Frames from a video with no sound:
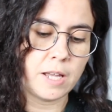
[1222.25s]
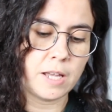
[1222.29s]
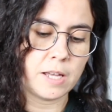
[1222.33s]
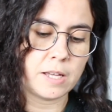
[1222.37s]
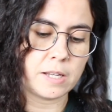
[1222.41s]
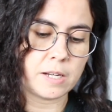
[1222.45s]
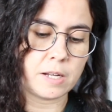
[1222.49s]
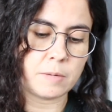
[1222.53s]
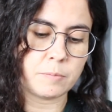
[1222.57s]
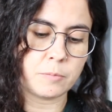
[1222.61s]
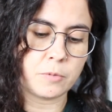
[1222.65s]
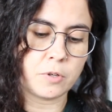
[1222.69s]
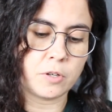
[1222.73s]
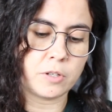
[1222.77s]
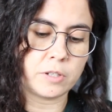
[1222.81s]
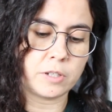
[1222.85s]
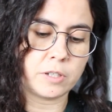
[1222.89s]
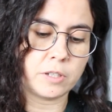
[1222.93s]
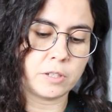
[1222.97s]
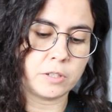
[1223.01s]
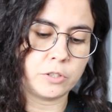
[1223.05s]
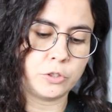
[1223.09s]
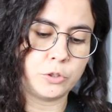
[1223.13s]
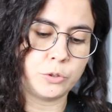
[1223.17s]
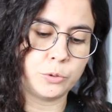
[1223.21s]
and I'm gonna
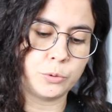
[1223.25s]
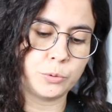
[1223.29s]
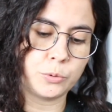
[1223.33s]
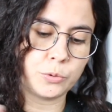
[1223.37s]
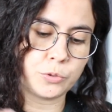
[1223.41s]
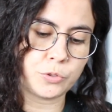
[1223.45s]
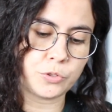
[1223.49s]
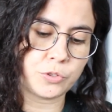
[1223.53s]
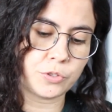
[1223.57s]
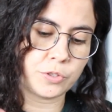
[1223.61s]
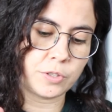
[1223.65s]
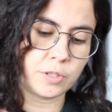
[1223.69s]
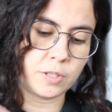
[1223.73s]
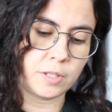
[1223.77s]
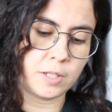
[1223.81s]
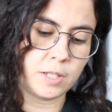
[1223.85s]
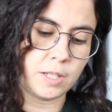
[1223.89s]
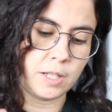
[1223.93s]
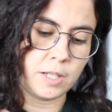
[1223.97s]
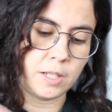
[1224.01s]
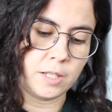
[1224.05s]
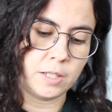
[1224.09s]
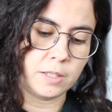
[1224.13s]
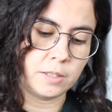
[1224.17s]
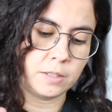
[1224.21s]
use
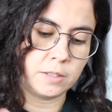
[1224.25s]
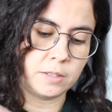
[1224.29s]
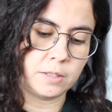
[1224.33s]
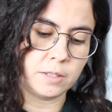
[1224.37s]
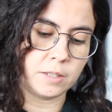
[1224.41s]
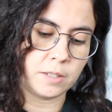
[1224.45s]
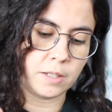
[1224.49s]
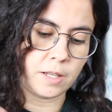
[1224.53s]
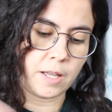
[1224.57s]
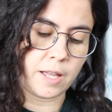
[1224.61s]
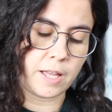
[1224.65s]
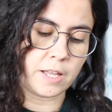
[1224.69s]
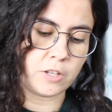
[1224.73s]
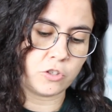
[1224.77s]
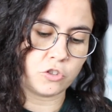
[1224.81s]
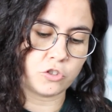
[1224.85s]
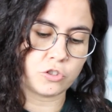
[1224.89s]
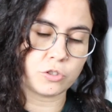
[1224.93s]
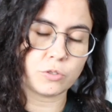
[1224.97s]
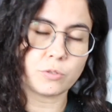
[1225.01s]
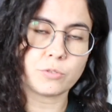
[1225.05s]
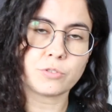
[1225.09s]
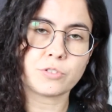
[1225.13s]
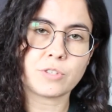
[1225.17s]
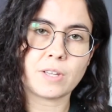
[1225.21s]
the
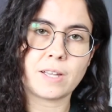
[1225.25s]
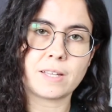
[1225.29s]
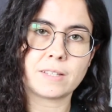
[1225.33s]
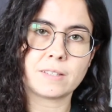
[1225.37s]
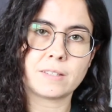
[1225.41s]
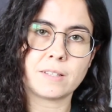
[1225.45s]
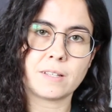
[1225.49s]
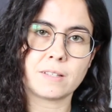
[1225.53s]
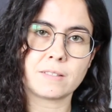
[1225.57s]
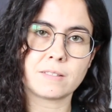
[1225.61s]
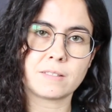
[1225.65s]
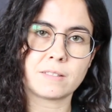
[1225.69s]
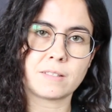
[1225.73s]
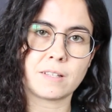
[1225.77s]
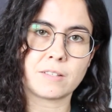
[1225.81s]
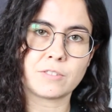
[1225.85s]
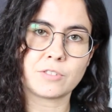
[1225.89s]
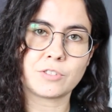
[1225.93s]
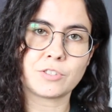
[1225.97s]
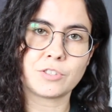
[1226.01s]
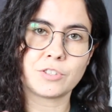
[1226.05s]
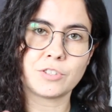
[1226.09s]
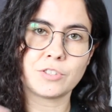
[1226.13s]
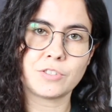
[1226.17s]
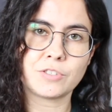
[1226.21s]
Angels and
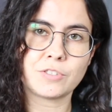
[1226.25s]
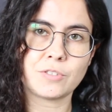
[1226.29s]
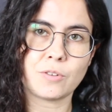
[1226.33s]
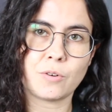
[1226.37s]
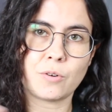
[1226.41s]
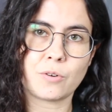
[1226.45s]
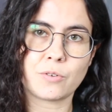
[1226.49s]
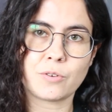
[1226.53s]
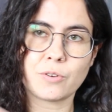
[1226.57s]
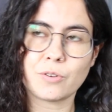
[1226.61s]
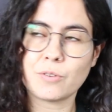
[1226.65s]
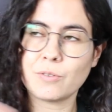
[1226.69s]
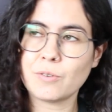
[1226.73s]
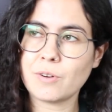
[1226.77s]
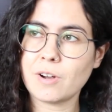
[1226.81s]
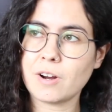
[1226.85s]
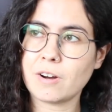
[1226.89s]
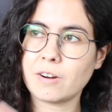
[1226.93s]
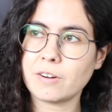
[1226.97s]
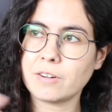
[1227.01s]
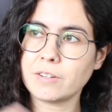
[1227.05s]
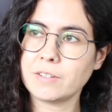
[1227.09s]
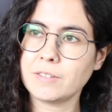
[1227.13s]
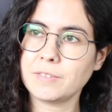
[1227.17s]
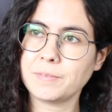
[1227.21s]
Ancestors oracle
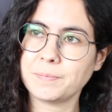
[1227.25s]
card.